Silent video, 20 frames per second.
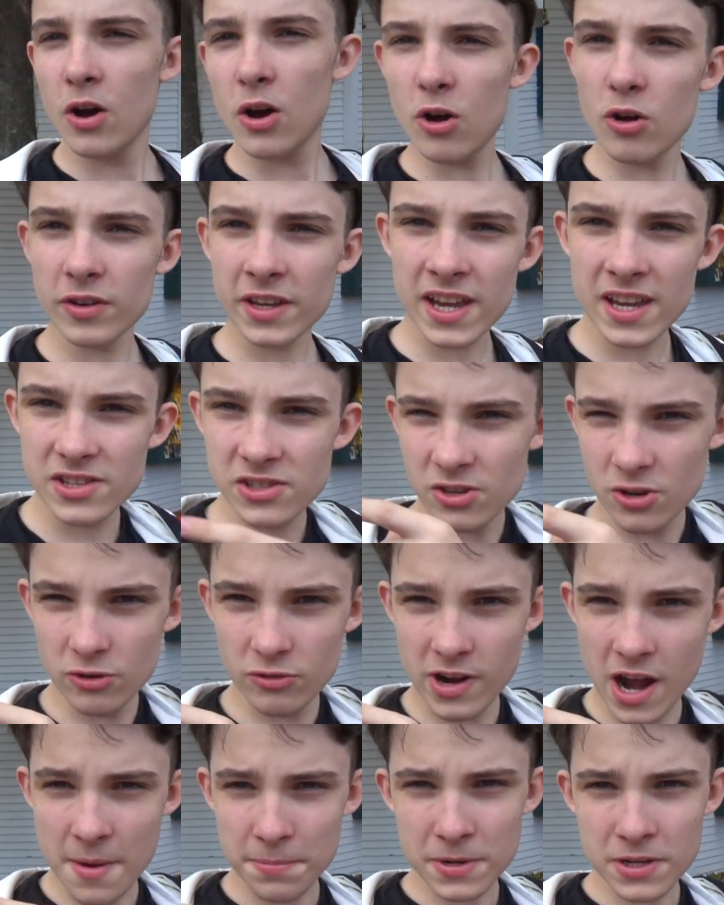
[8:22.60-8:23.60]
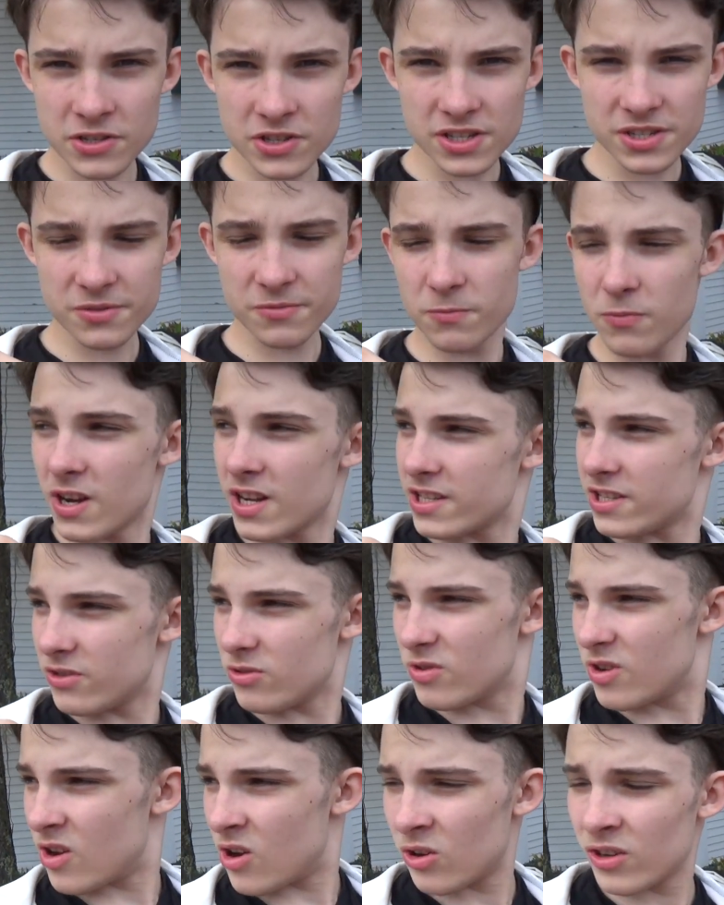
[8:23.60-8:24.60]
Okay, so Grandpa just went
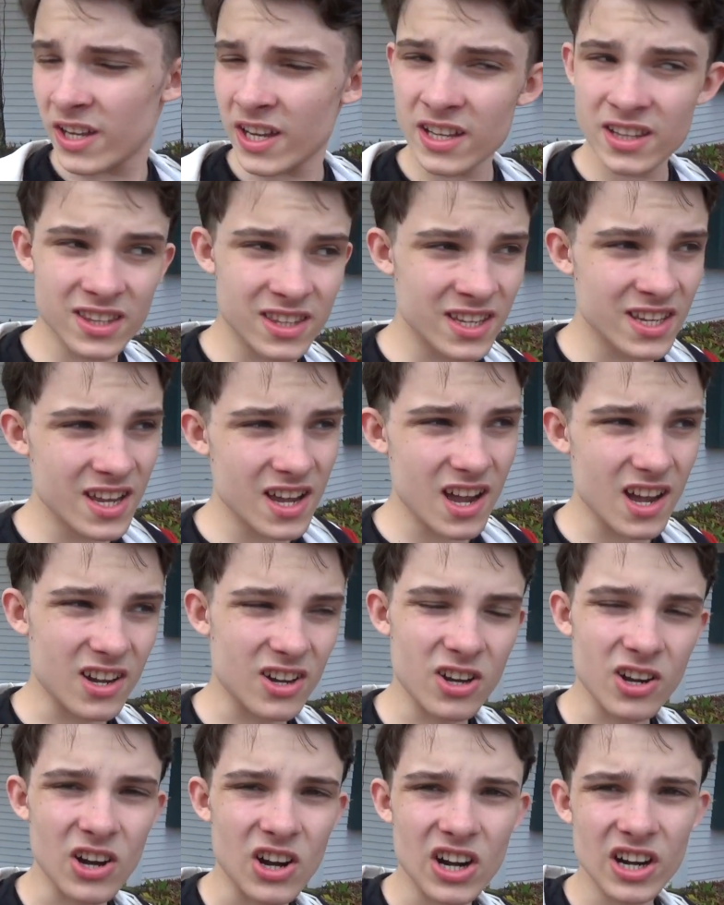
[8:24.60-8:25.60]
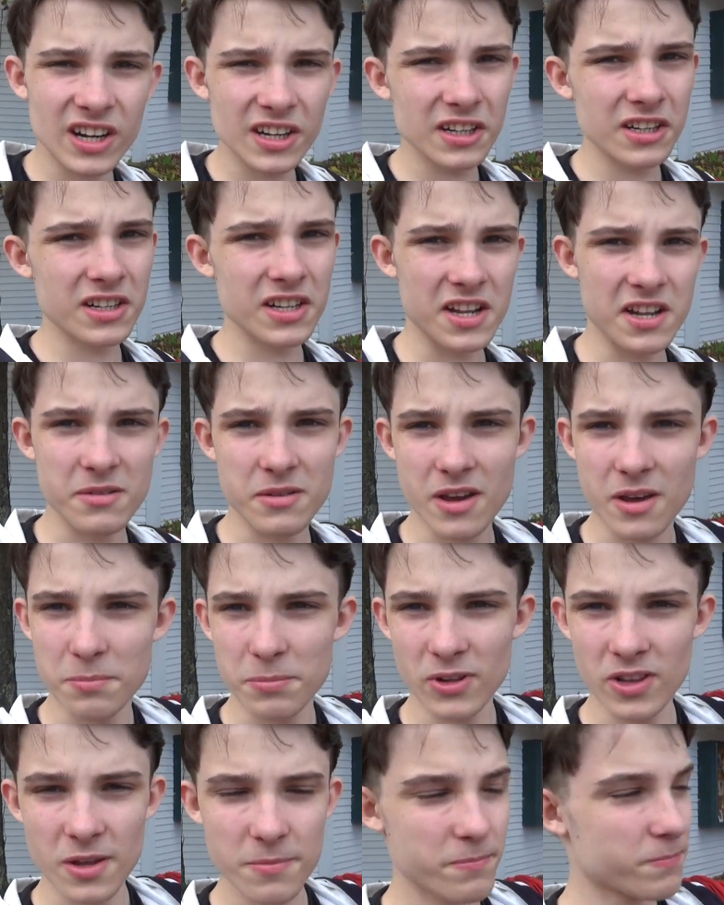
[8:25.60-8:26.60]
to go get the car and
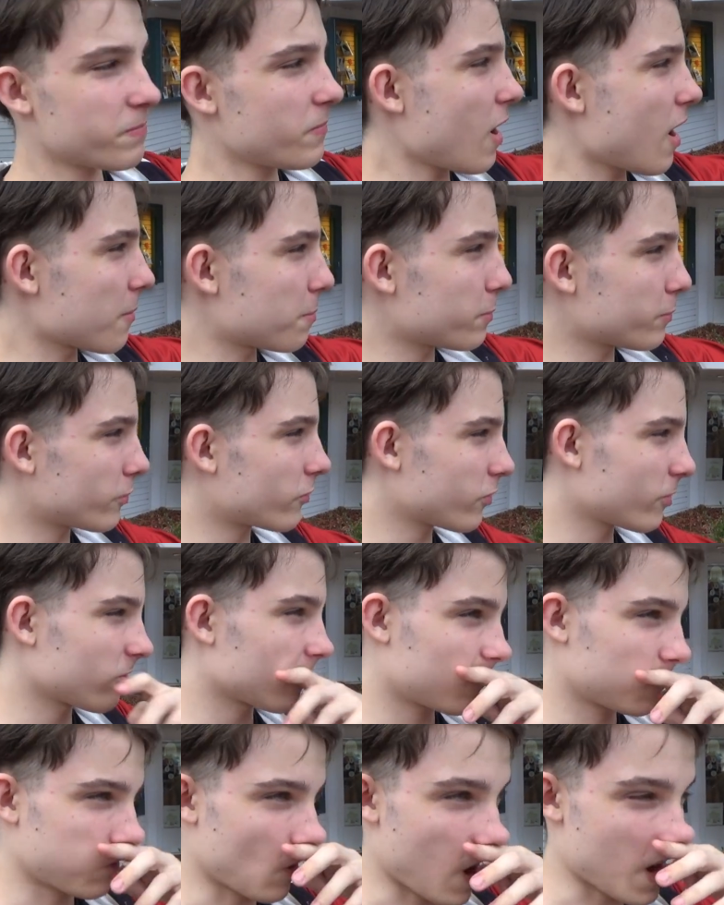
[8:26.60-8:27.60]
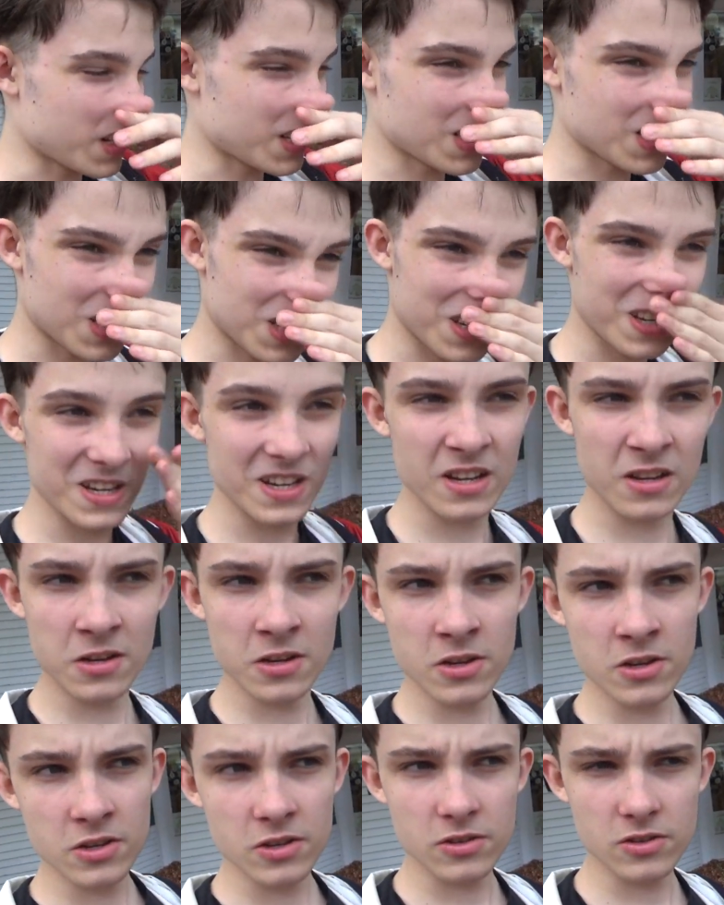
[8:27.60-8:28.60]
pull it up front
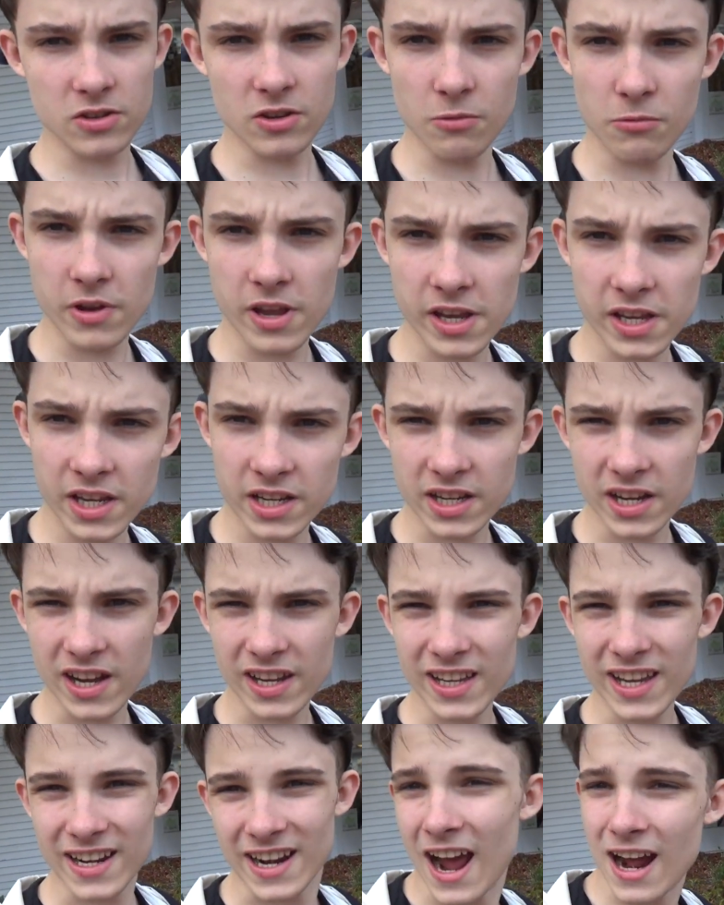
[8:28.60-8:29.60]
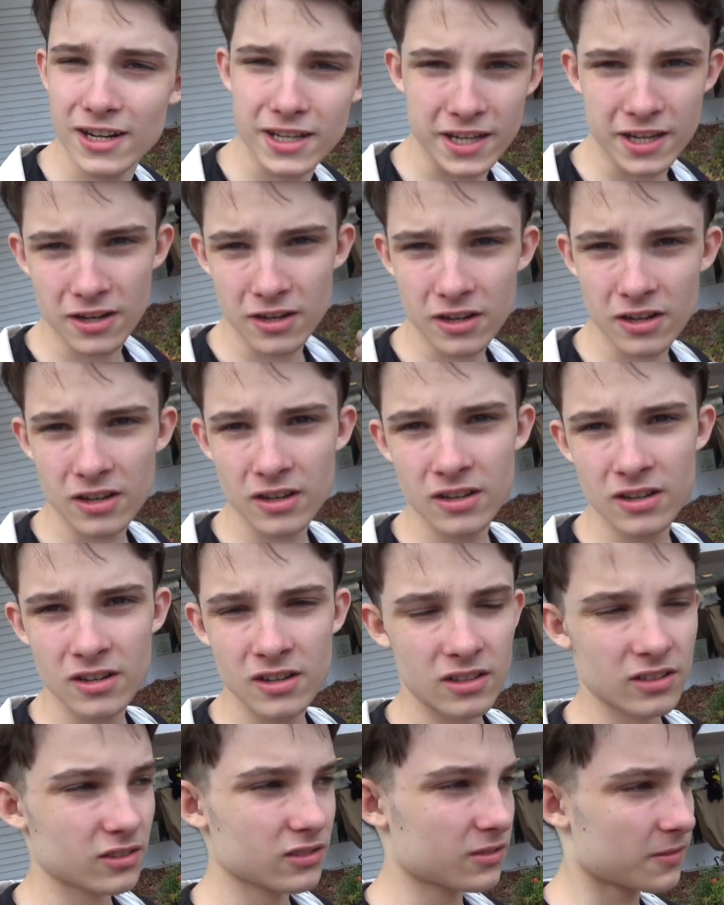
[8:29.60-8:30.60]
so we can get out of here. What do I do
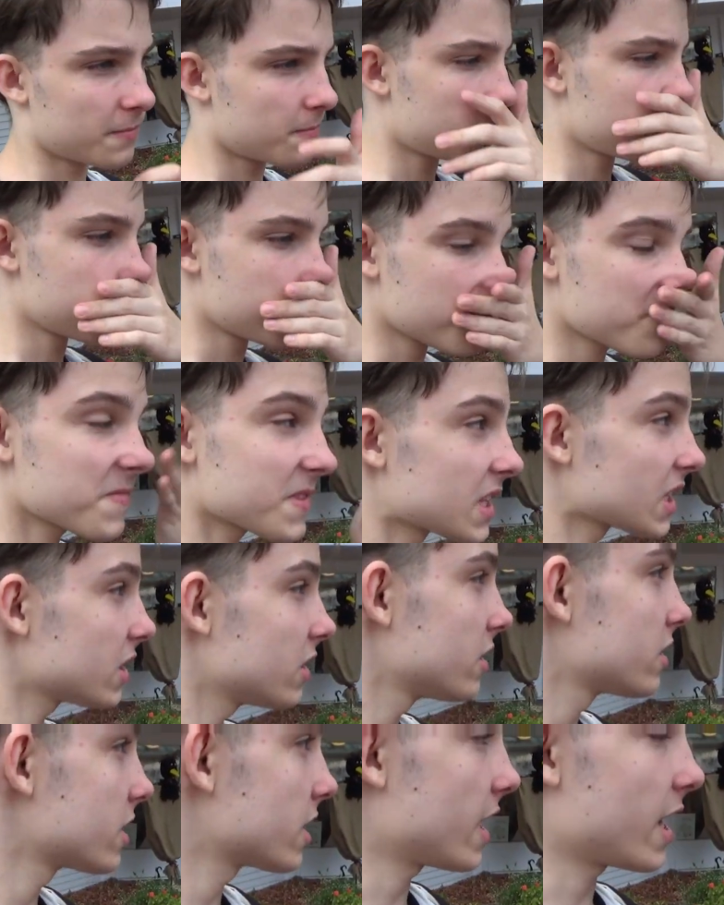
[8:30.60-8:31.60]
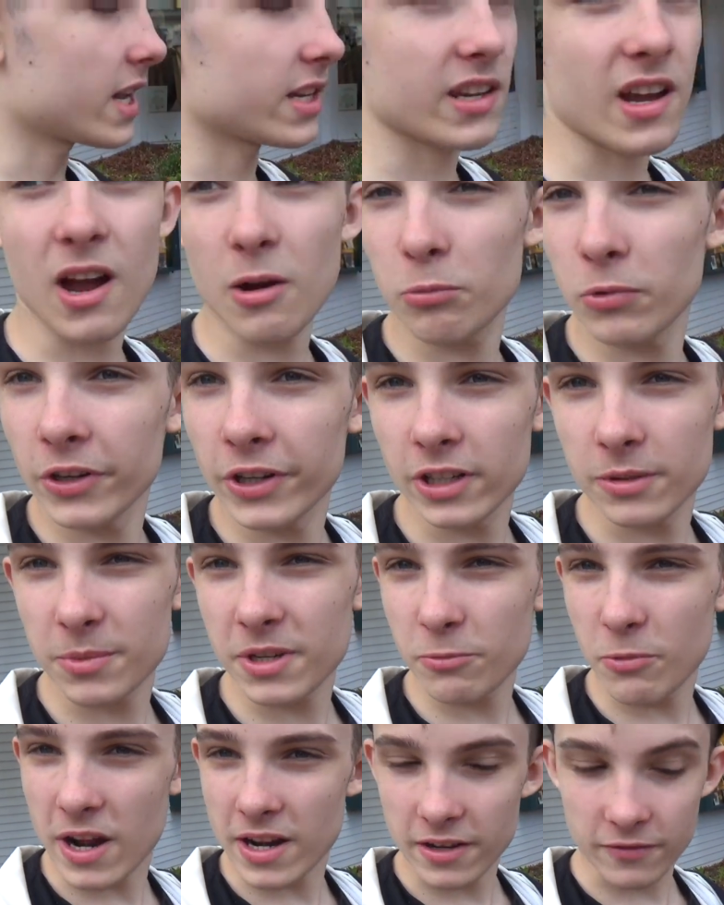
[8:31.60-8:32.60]
with this map? And we're going to
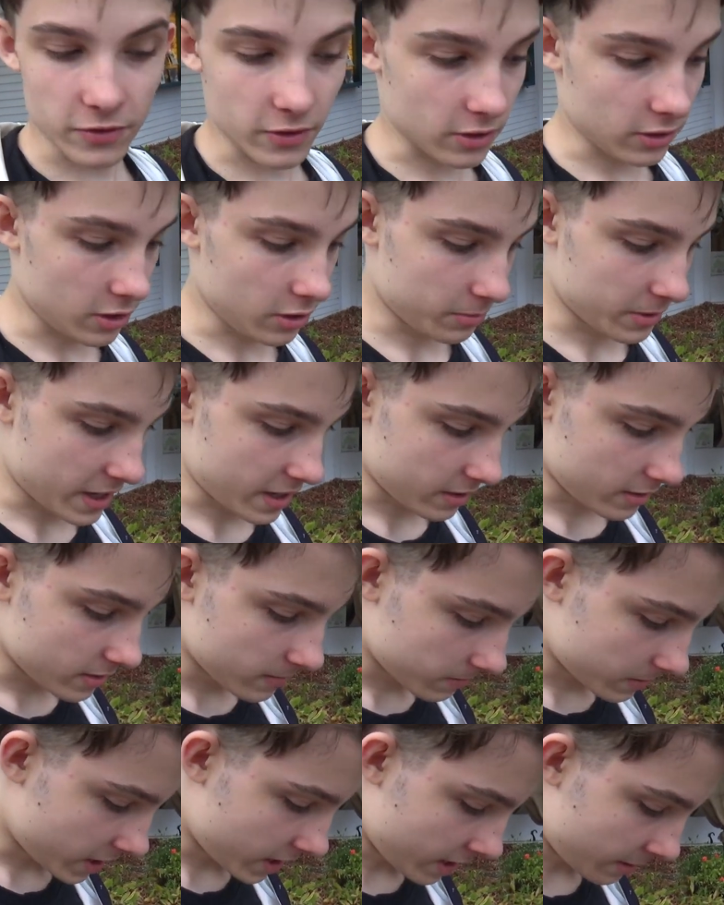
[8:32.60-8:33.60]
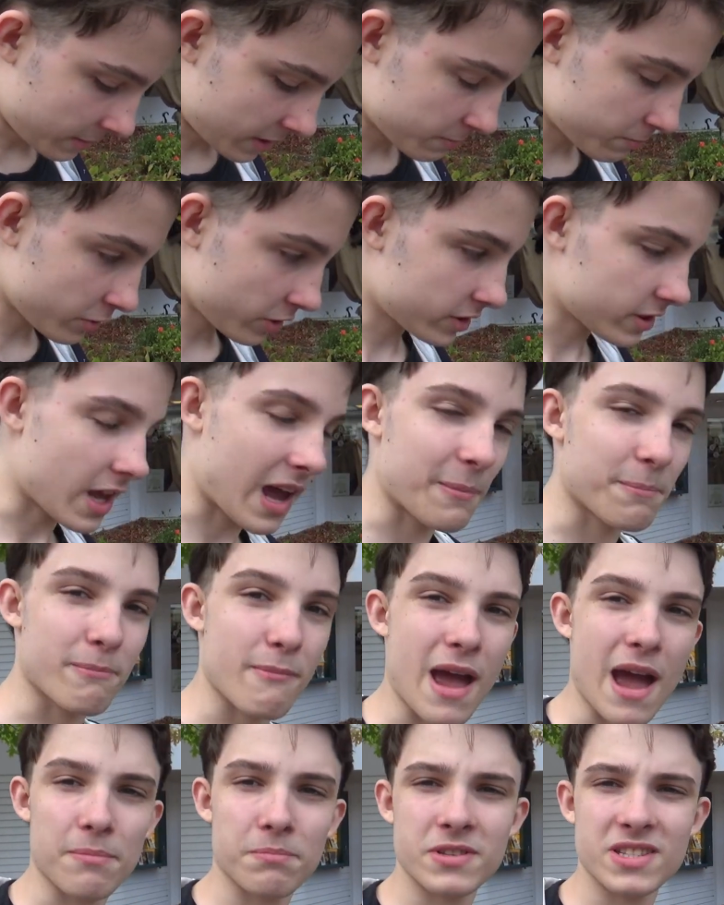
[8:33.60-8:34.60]
be waiting for a little bit. And Cameron, put that
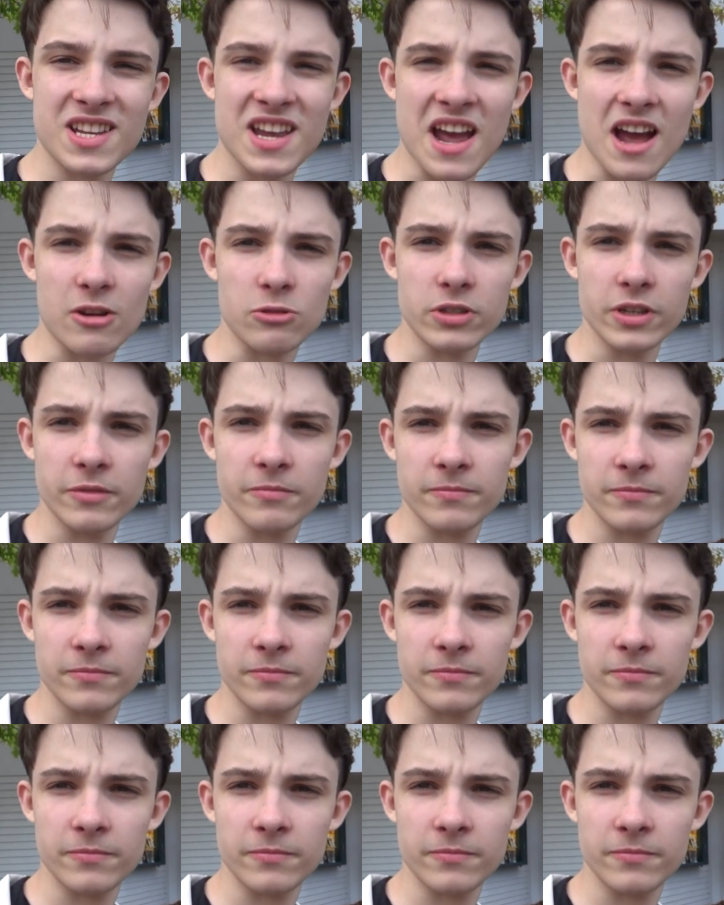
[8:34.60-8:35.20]
map down.